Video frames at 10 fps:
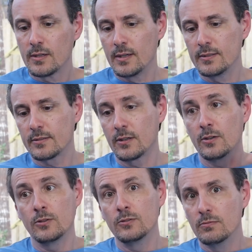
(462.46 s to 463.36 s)
And
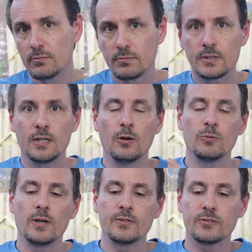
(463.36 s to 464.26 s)
so, you know,
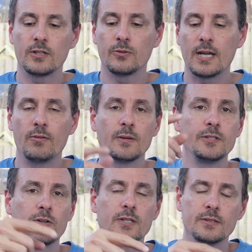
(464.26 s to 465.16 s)
we'll have to see on that one. Let me
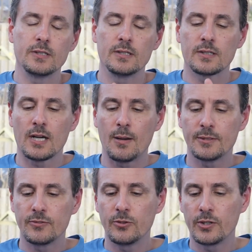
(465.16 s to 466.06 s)
know in, in the
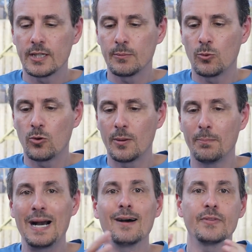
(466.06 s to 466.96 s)
comments if you know anything more
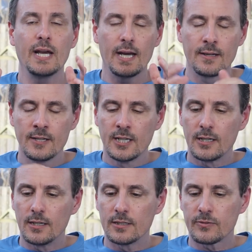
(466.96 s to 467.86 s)
about that
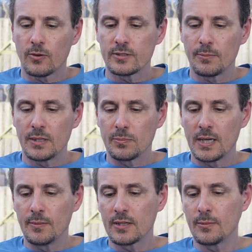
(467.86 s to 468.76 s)
uh, as far as that big
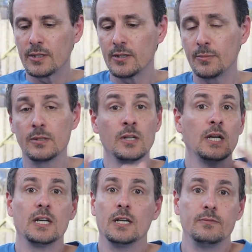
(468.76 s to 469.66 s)
payment coming up. And
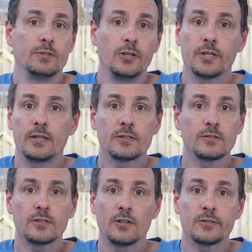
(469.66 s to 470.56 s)
it, do you think he's going
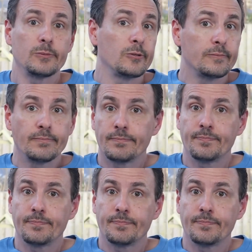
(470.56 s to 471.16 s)
to sell some more?